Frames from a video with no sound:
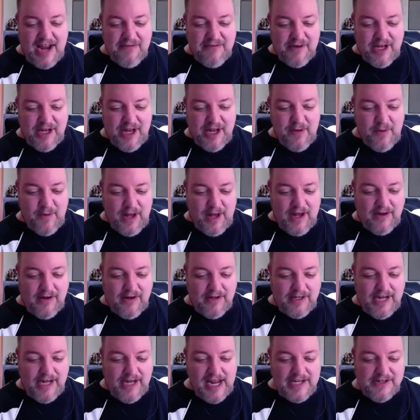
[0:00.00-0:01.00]
really well
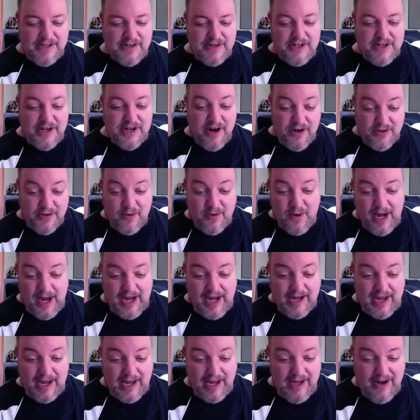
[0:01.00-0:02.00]
in case there's an
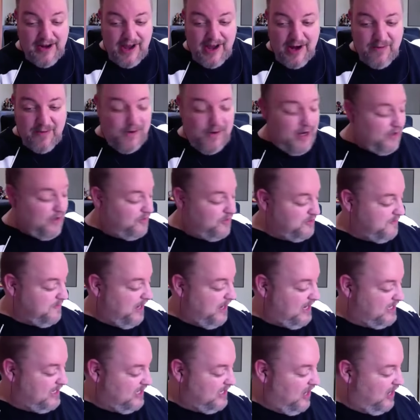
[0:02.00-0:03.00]
earthquake. I, you know, I don't want to lose my
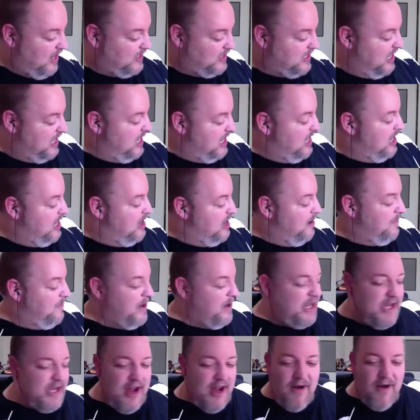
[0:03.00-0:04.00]
guitars. But
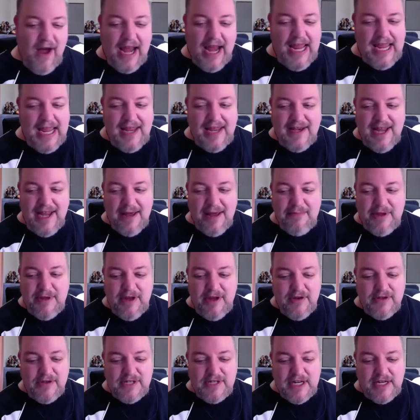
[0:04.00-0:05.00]
you know, I end up
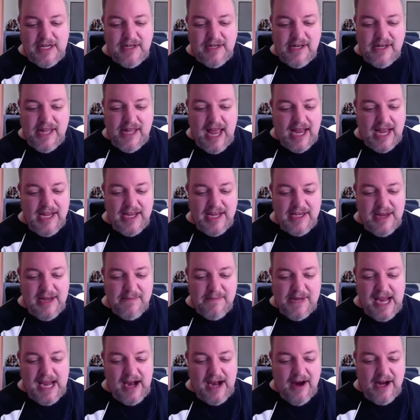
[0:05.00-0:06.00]
using, I end
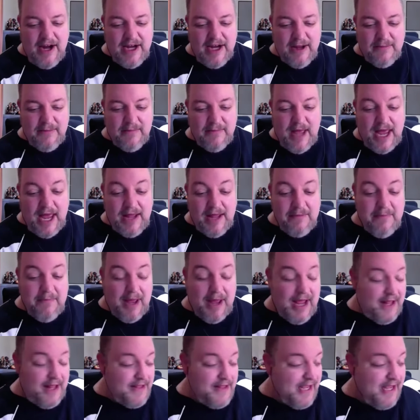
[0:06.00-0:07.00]
up carrying them. I
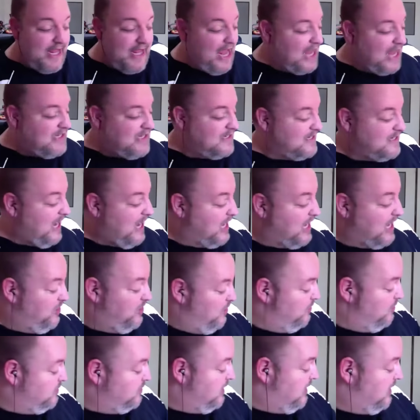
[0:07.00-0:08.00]
my the cases I
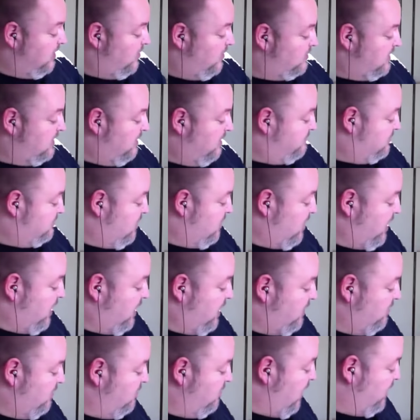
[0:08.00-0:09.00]
usually use, and I'm
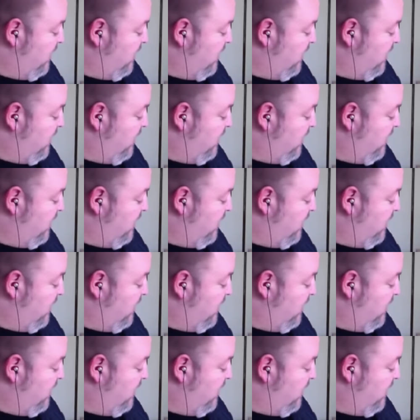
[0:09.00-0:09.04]
sorry, I